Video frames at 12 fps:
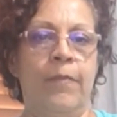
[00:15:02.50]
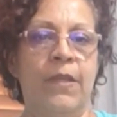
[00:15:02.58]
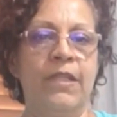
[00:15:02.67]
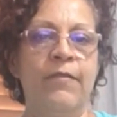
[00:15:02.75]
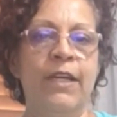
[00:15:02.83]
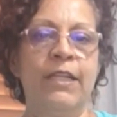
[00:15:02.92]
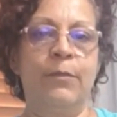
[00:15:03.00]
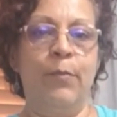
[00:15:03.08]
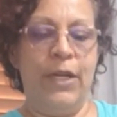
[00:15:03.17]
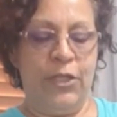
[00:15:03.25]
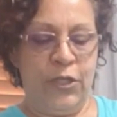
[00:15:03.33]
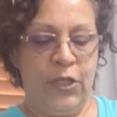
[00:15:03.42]
See if you can
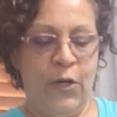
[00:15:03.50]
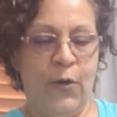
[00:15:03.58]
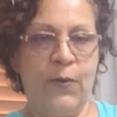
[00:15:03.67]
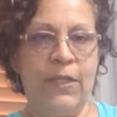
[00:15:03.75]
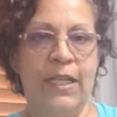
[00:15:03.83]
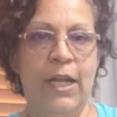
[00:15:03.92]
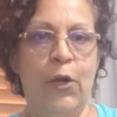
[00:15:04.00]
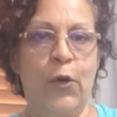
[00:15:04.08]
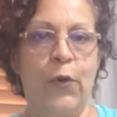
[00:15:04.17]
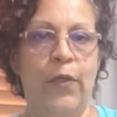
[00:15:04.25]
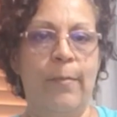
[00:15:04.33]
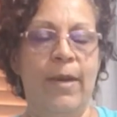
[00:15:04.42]
spread your toes and then
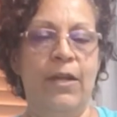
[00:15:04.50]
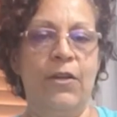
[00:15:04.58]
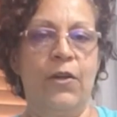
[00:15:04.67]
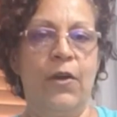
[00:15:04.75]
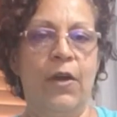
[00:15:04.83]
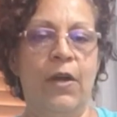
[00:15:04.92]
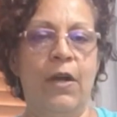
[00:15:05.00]
curl them under.